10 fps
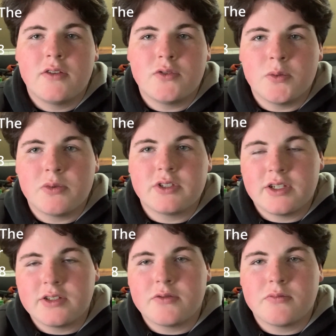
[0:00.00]

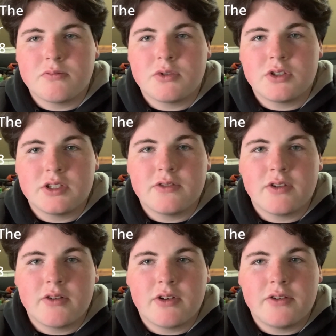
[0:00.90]
4% is a good
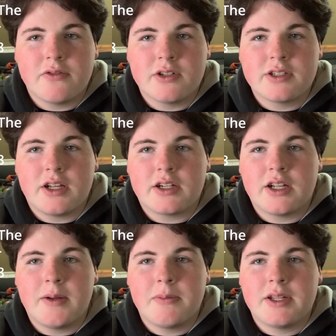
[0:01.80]
dividend rate for a solid
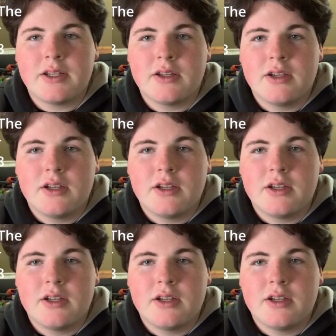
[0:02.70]
company.